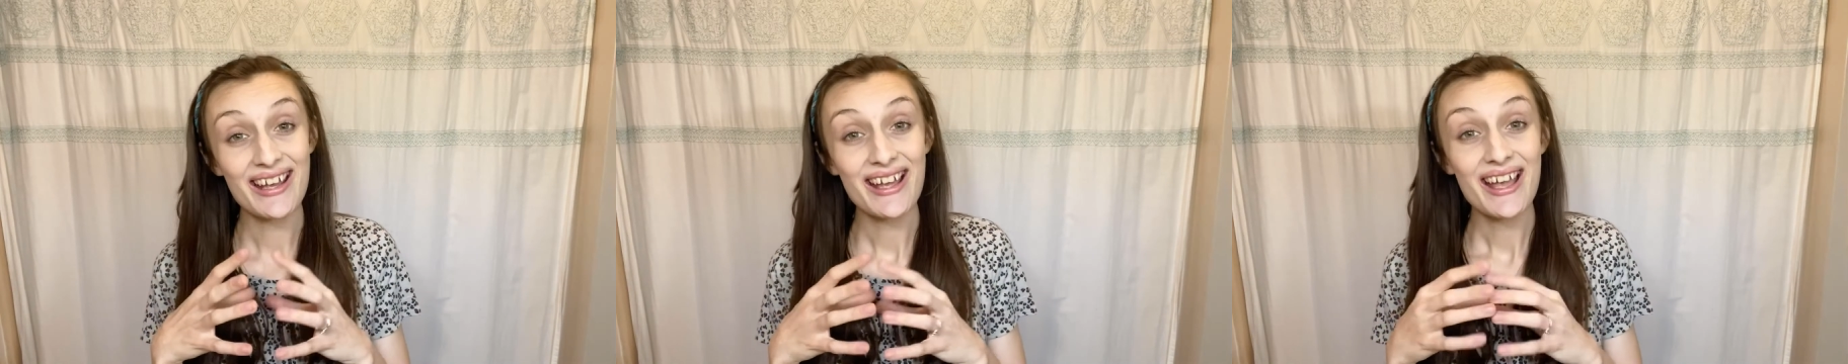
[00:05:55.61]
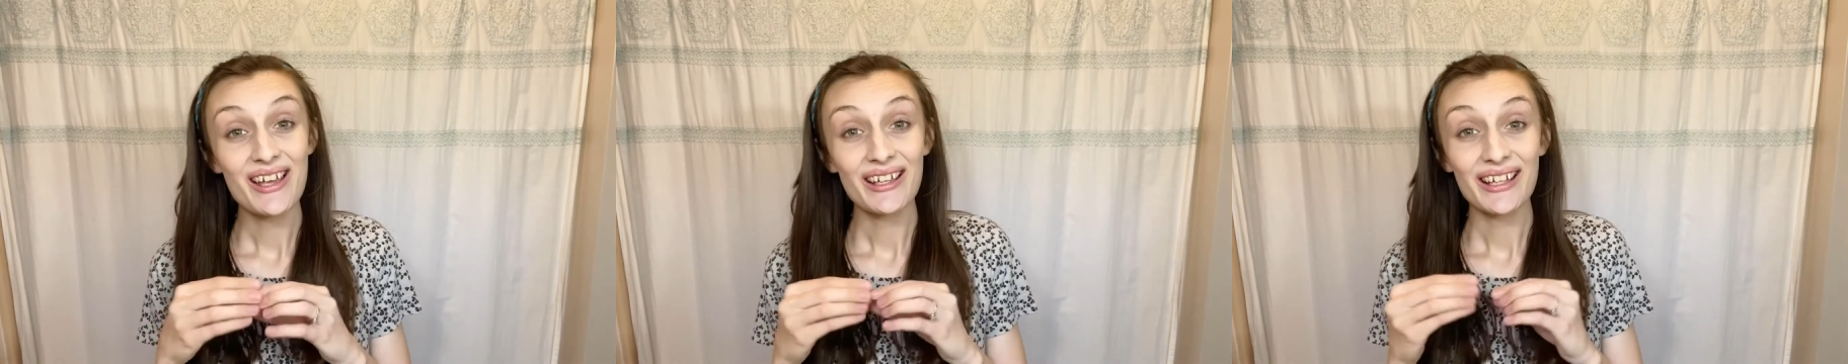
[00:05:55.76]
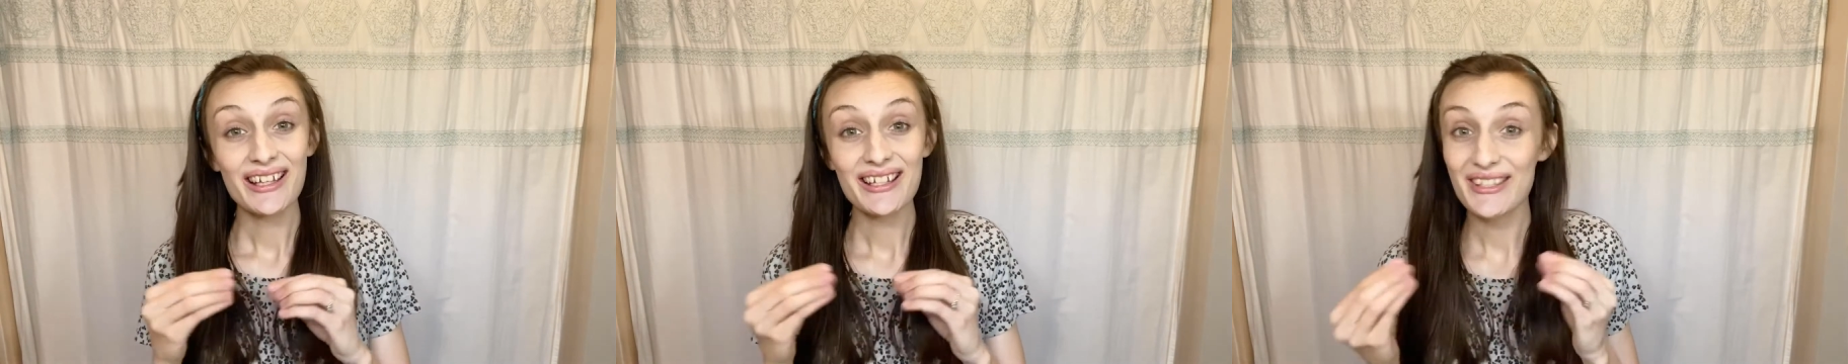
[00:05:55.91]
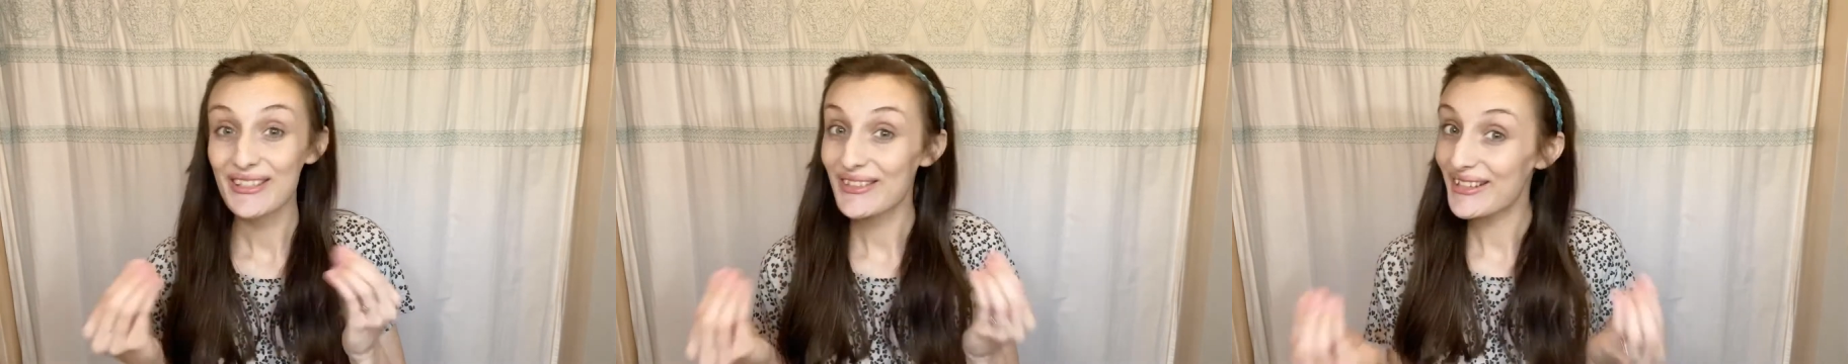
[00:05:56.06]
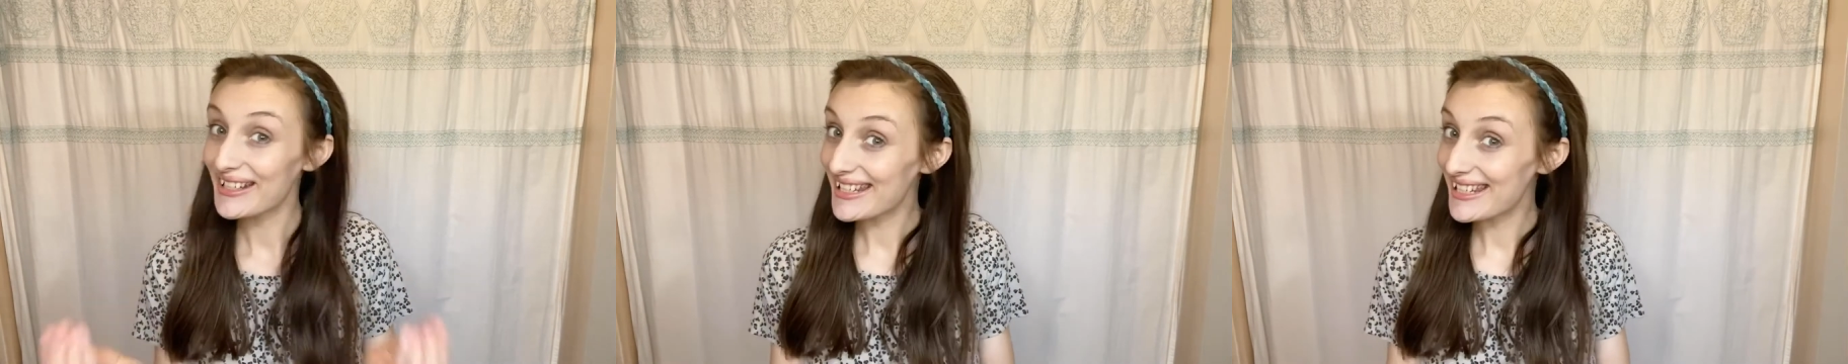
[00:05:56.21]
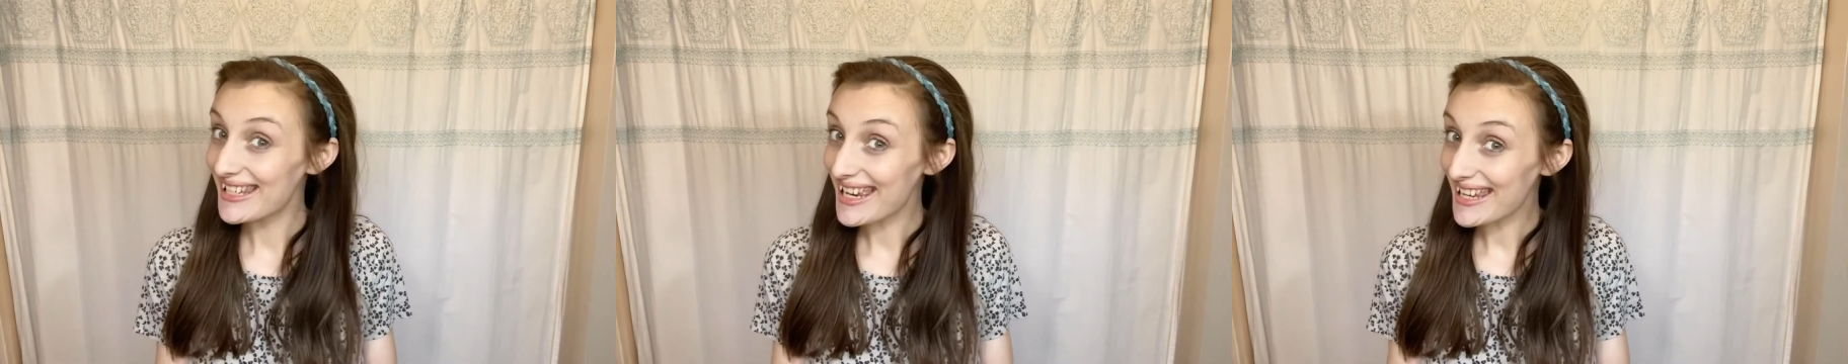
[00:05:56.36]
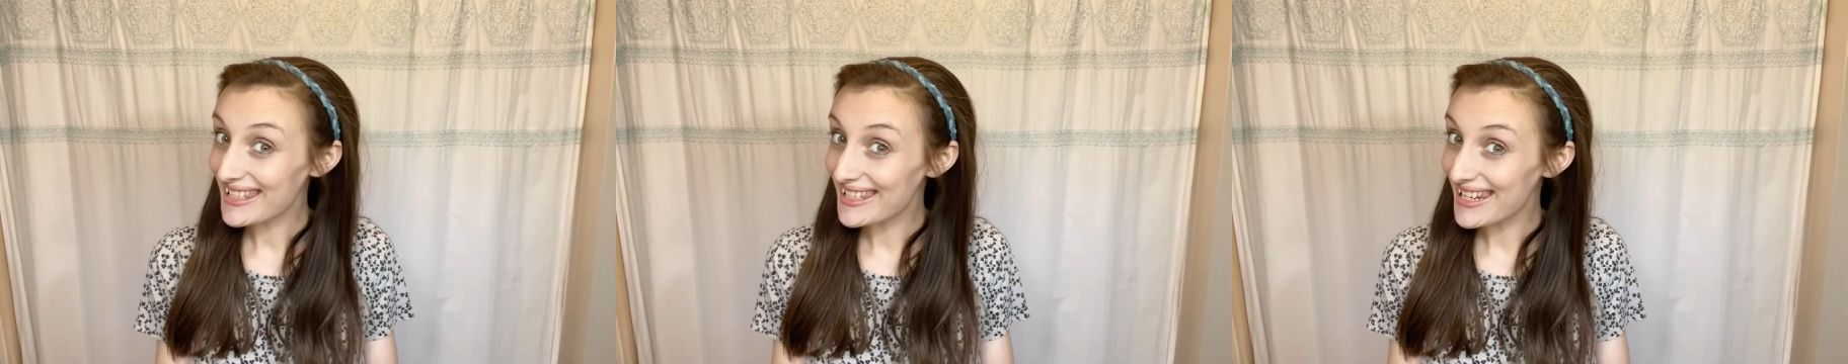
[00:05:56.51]
because you can
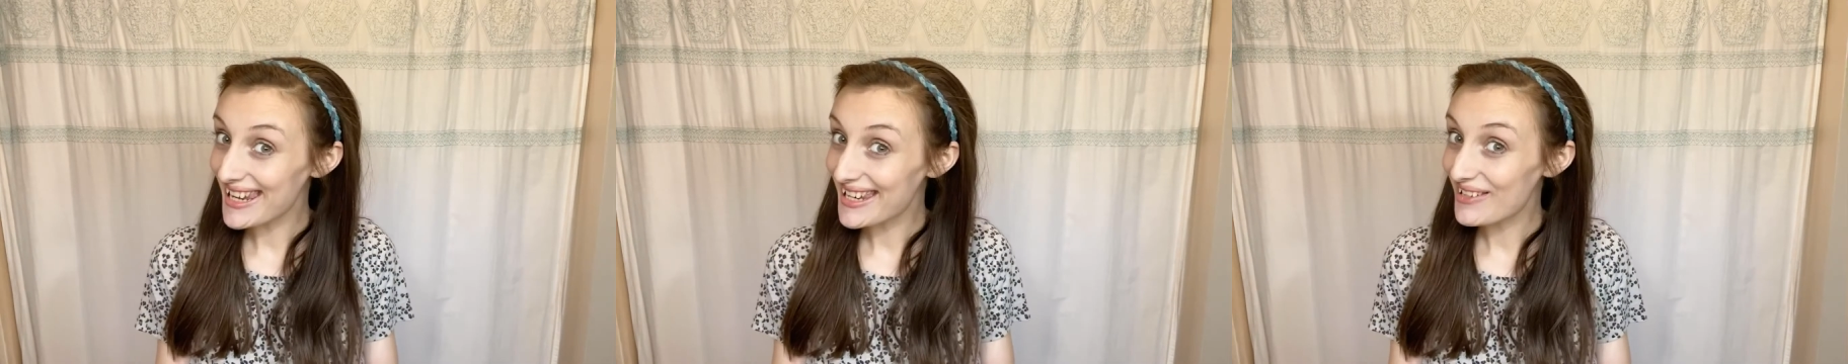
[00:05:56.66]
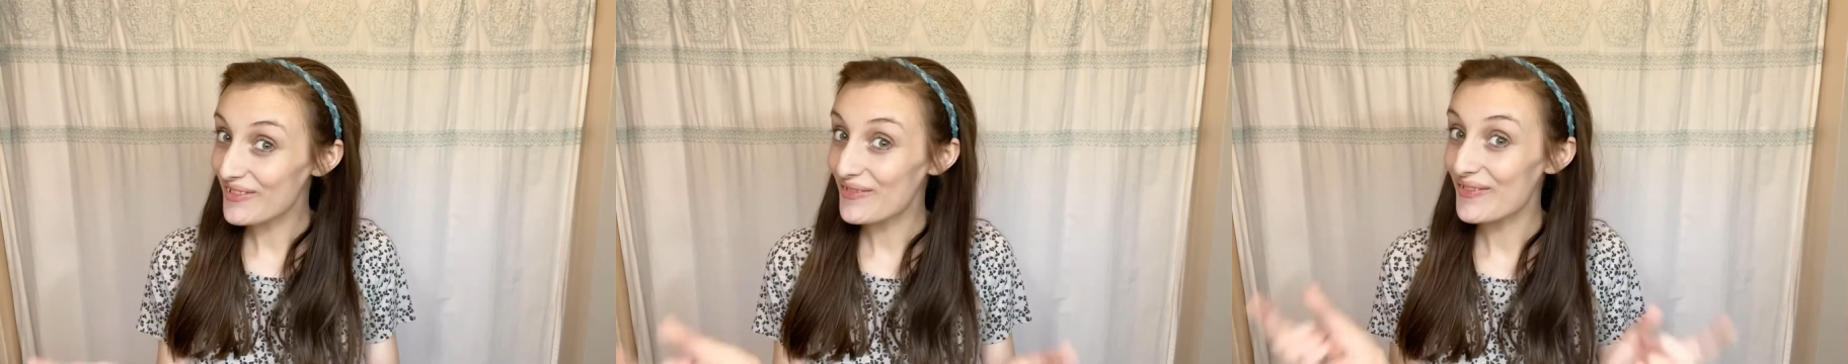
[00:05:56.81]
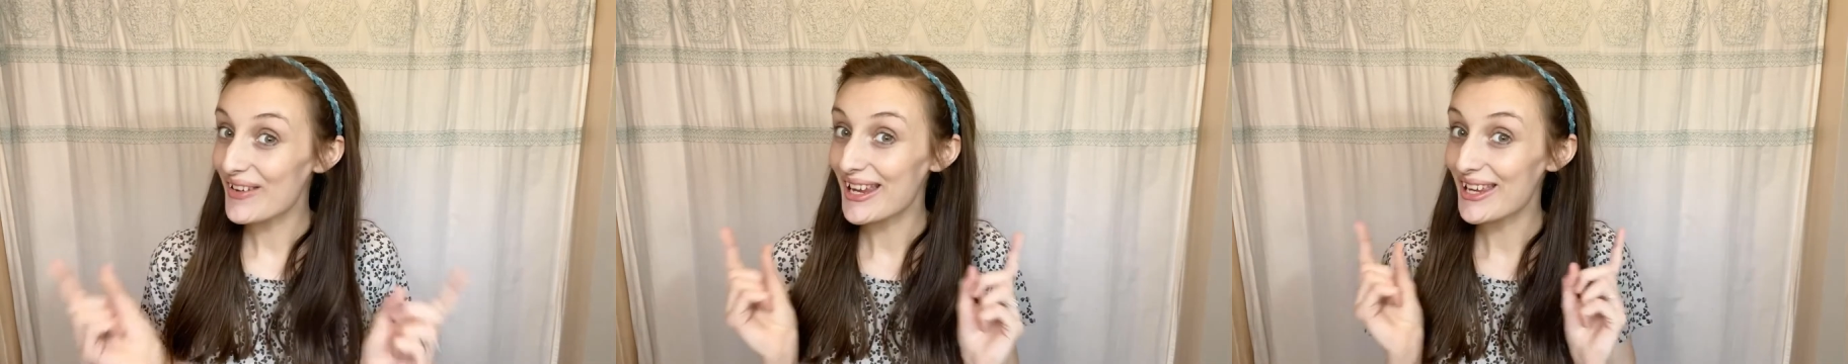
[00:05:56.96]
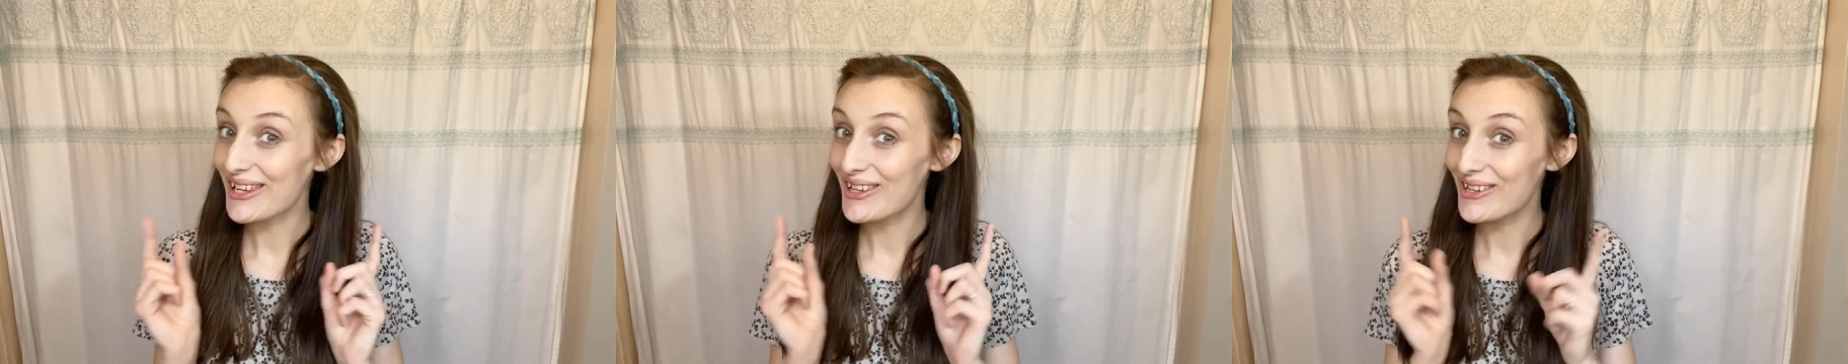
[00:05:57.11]
adjust it to fit